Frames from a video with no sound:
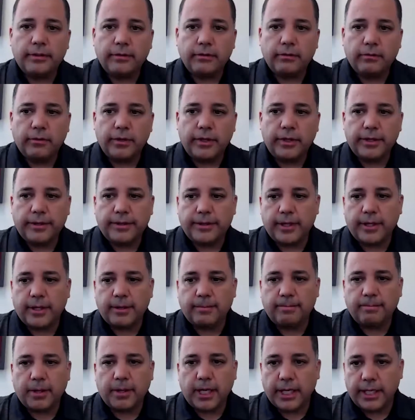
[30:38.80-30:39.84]
with
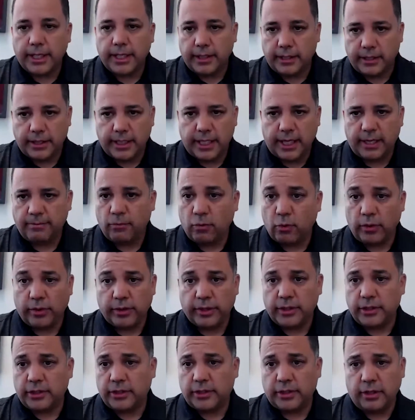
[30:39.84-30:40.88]
buying 10
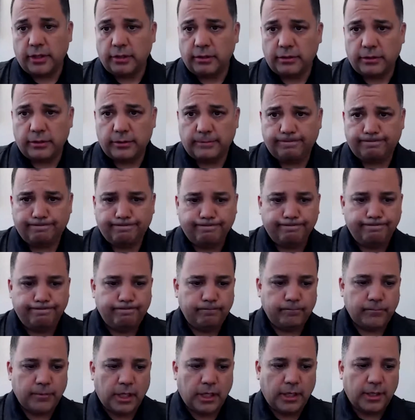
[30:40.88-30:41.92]
mortgage notes
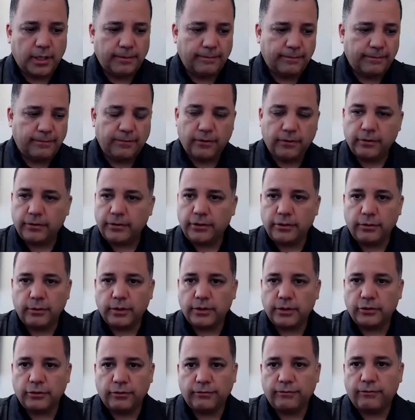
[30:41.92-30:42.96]
for
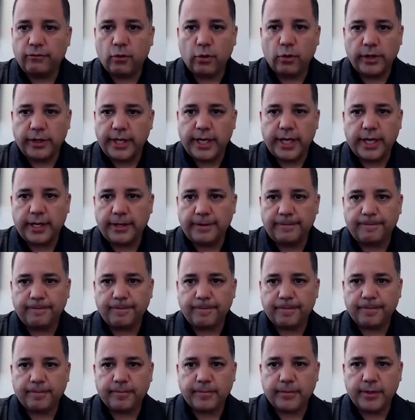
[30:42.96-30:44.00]
$240K.
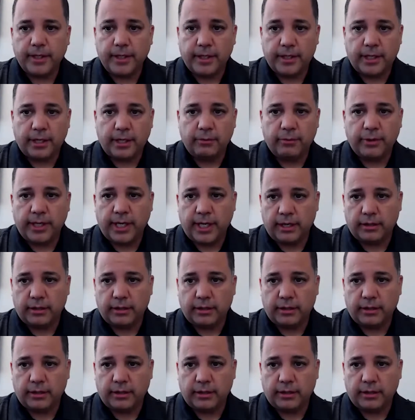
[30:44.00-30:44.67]
And I went out.